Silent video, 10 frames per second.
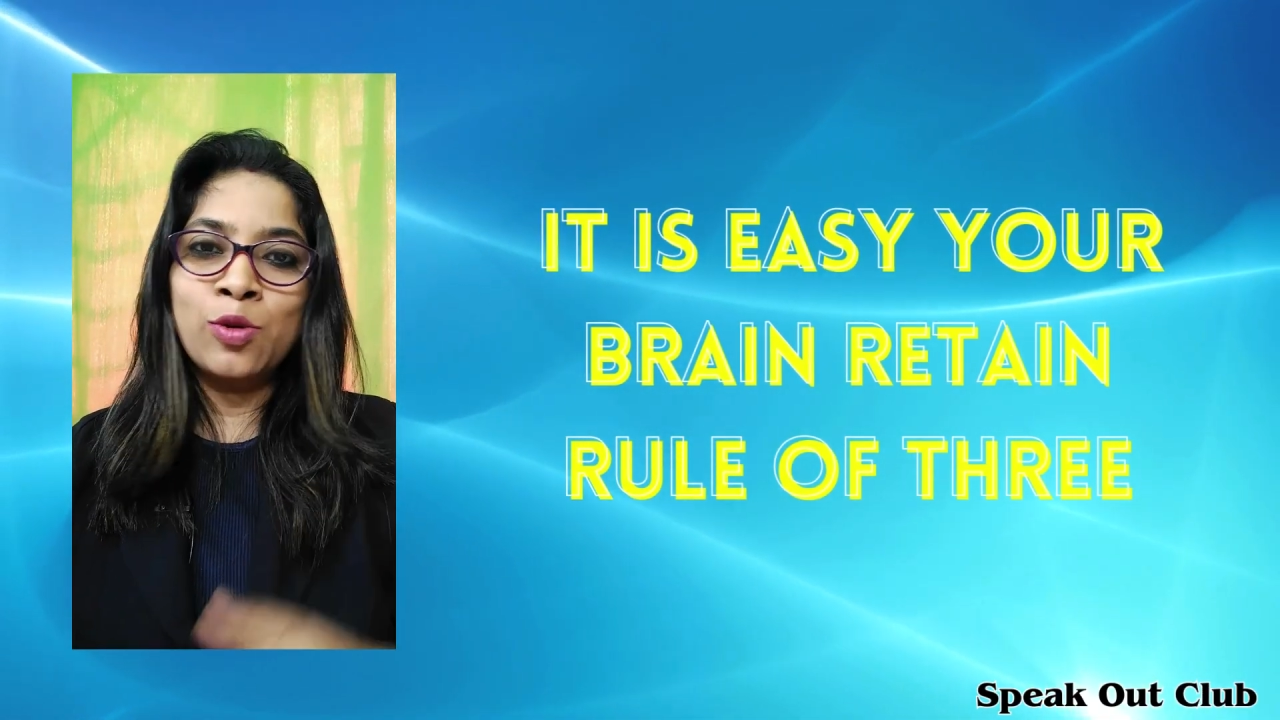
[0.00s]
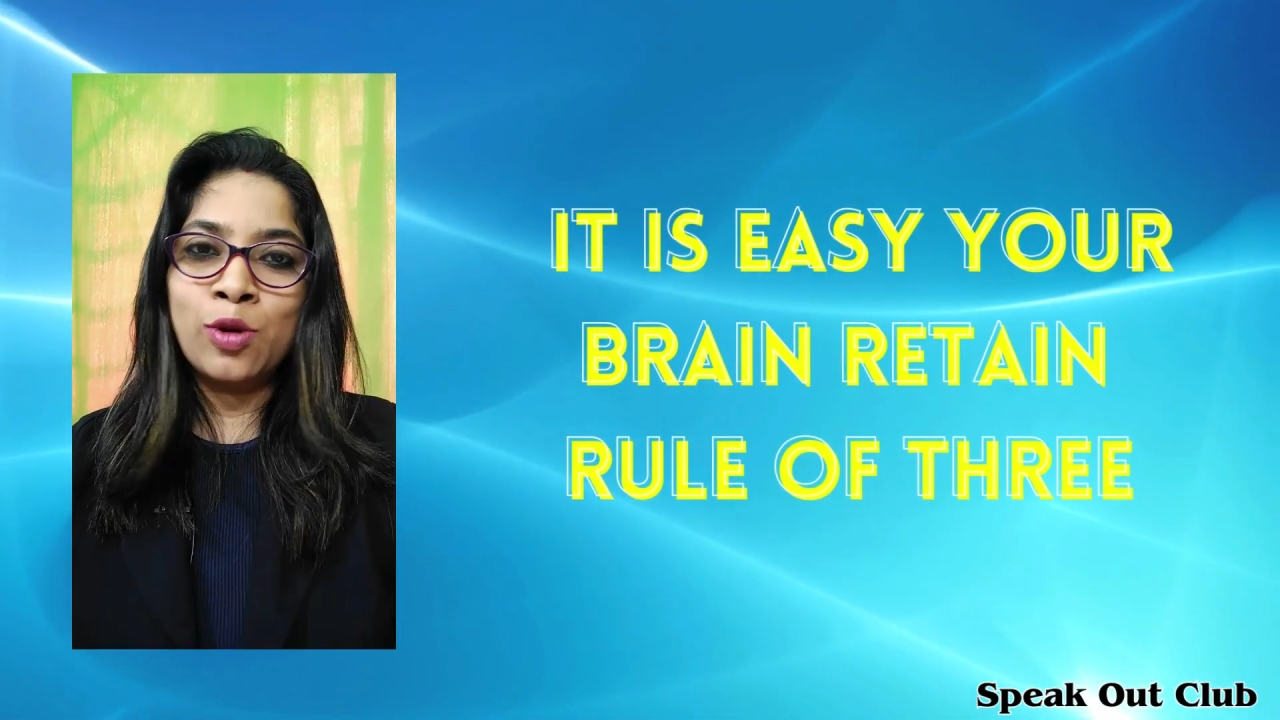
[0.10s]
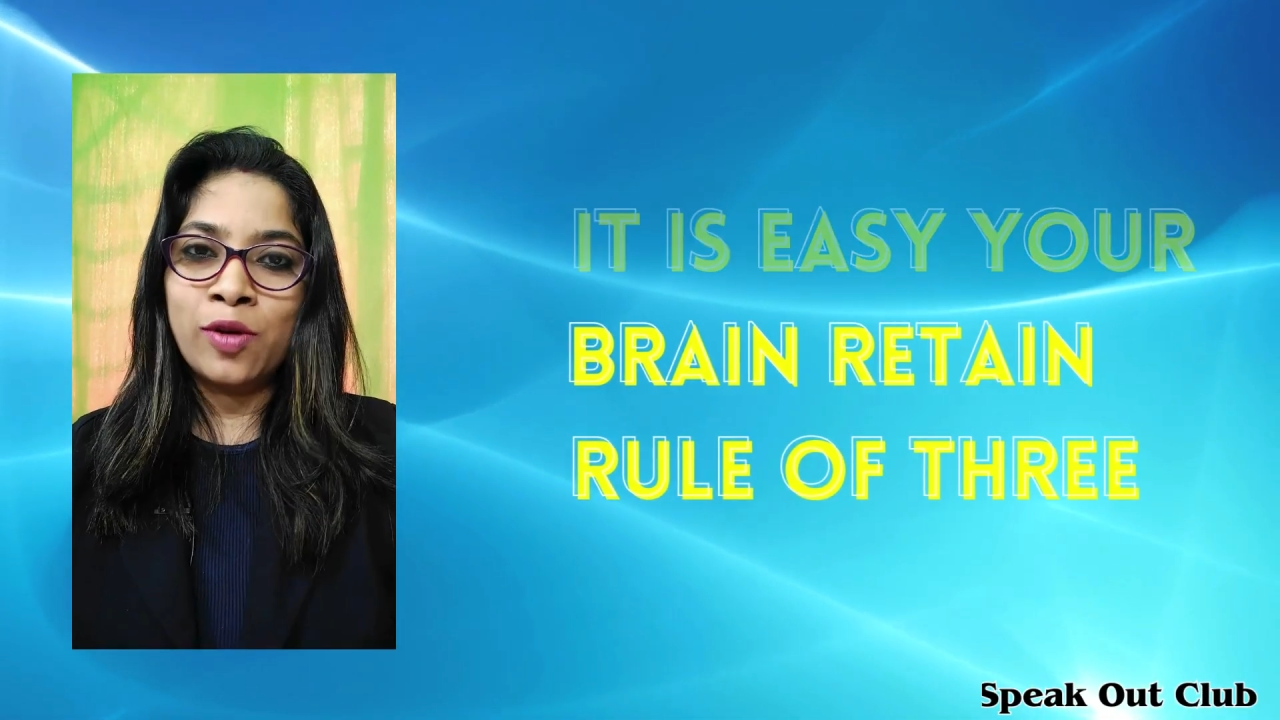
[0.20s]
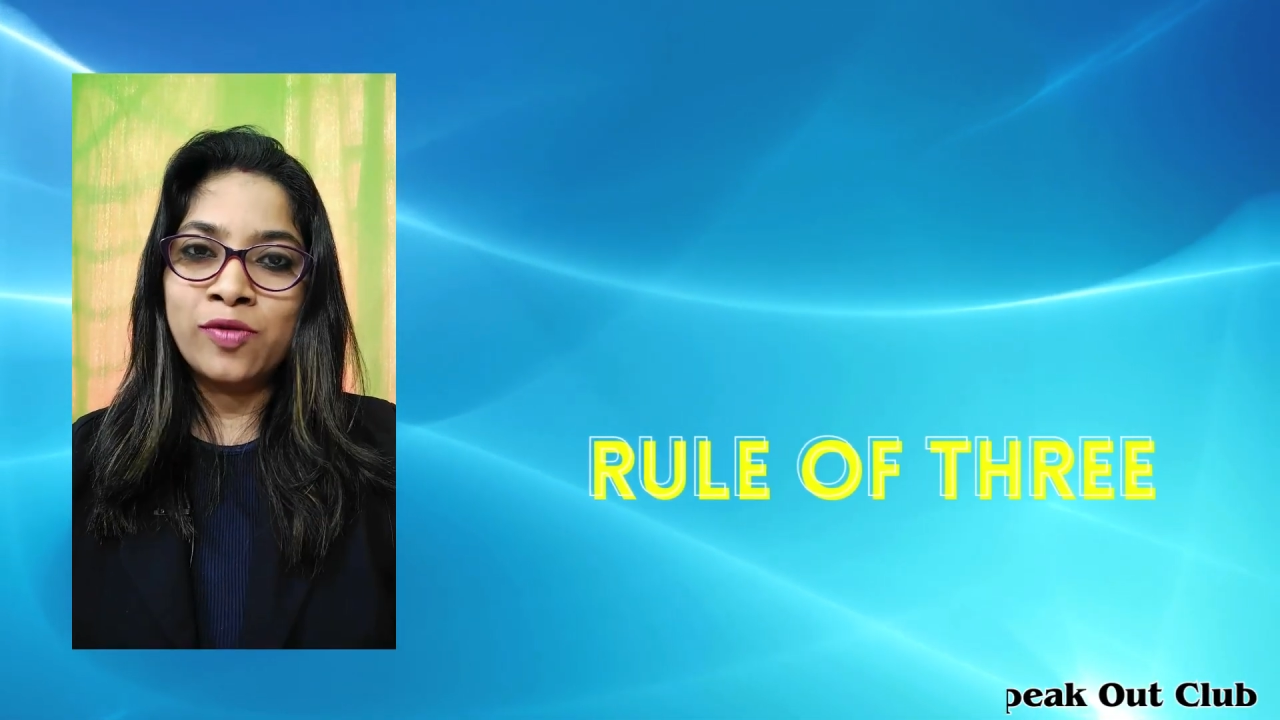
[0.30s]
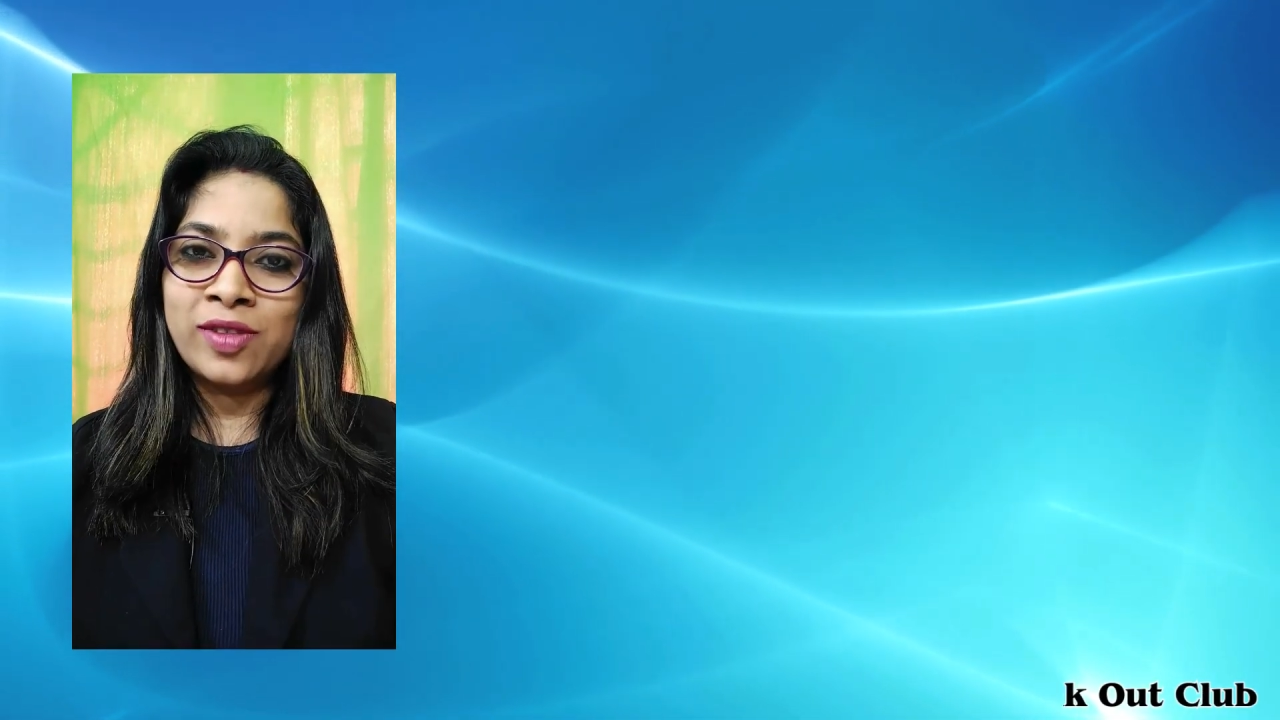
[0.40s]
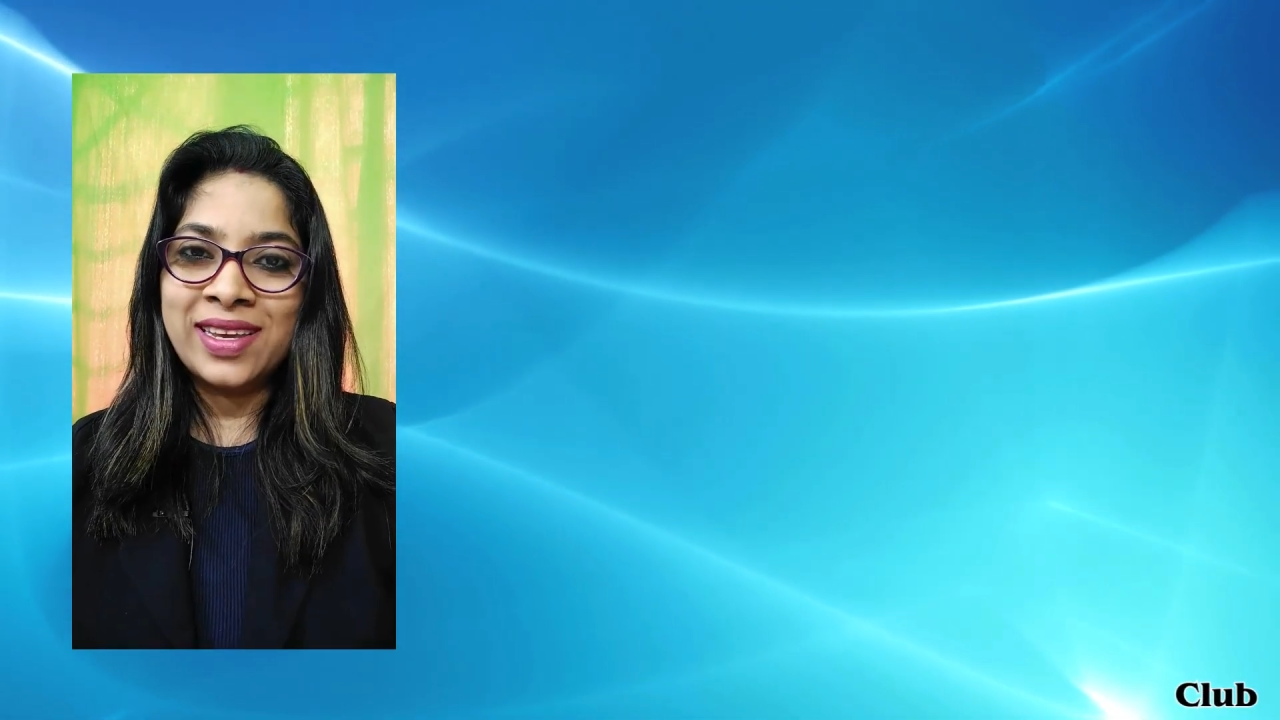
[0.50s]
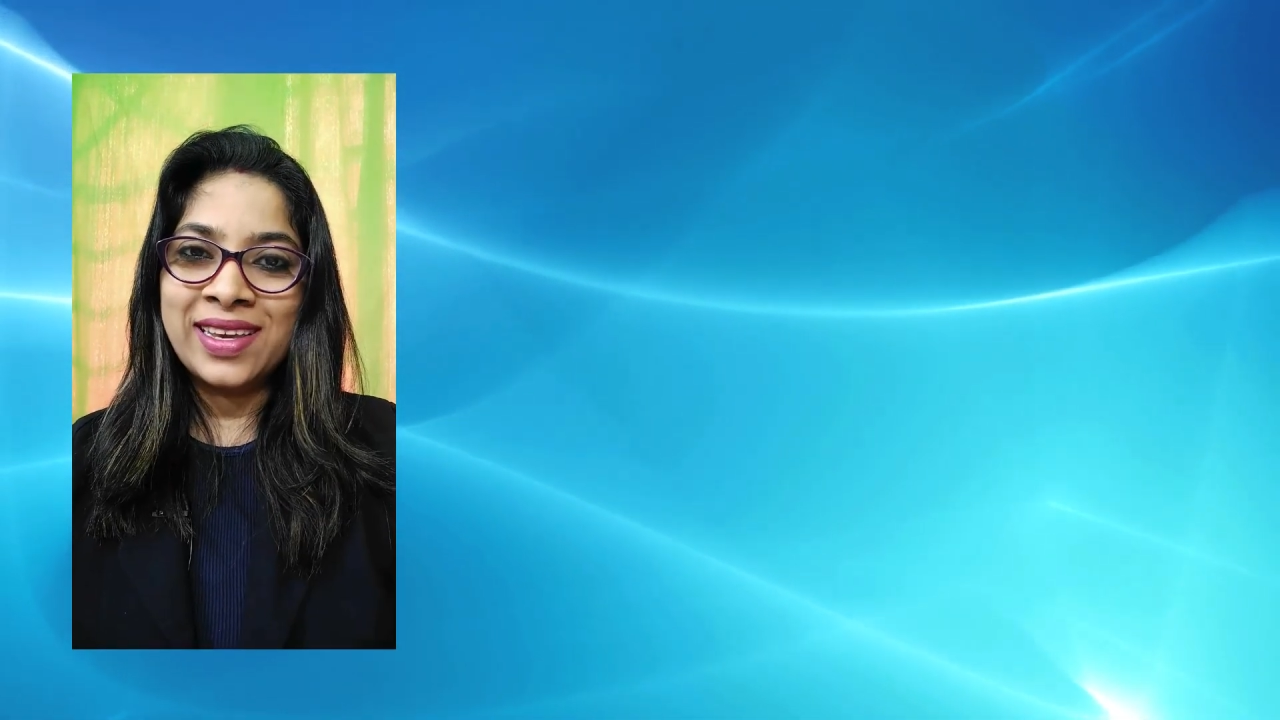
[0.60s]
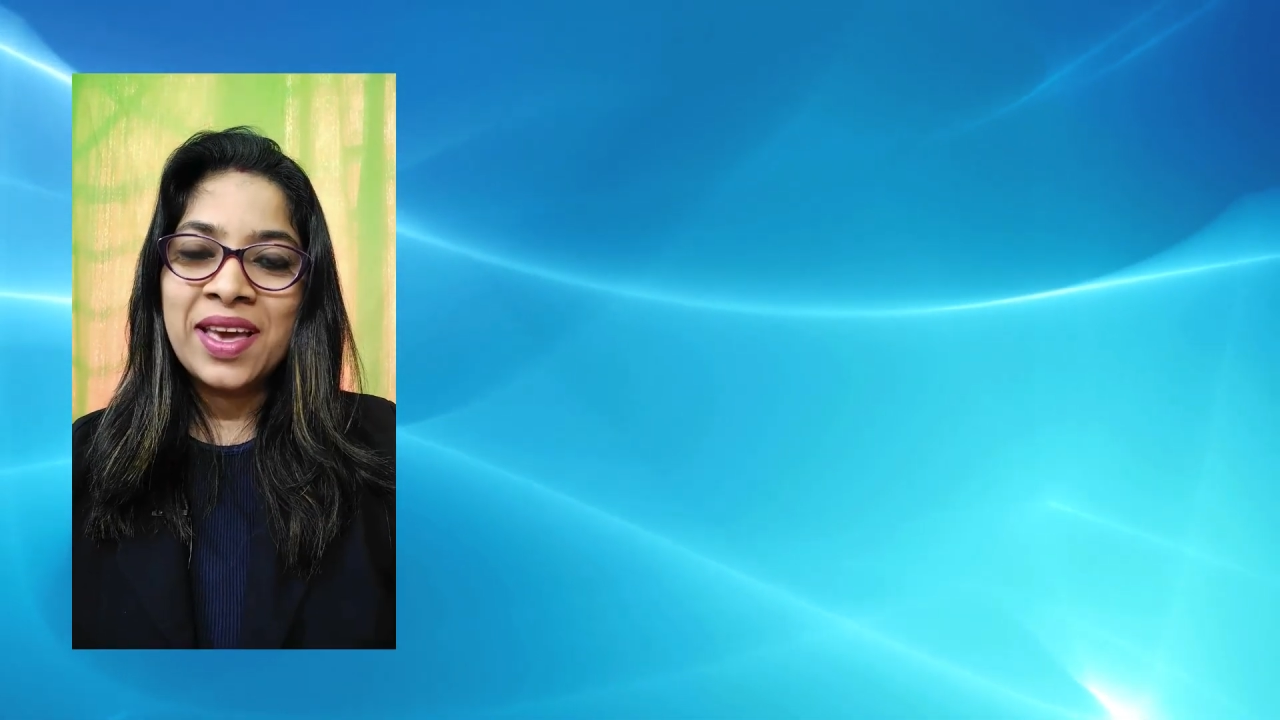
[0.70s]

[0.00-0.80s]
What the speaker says: of three.